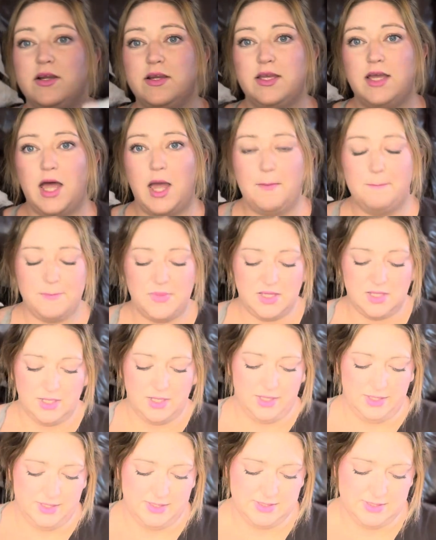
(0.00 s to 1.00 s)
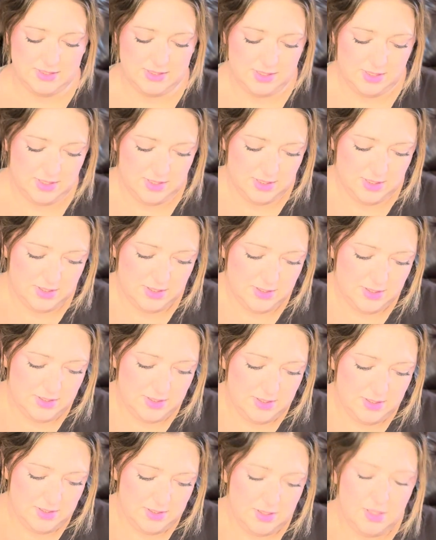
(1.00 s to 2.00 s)
yet because
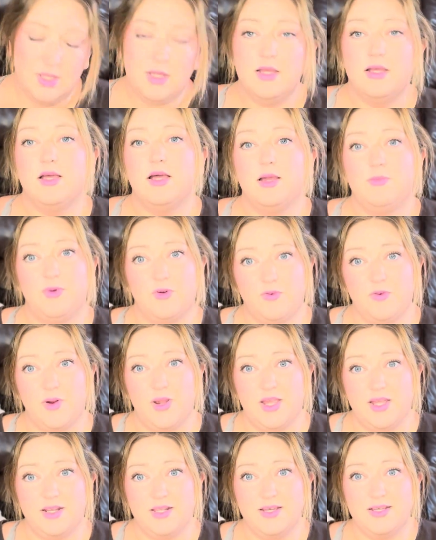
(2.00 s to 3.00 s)
I'm afraid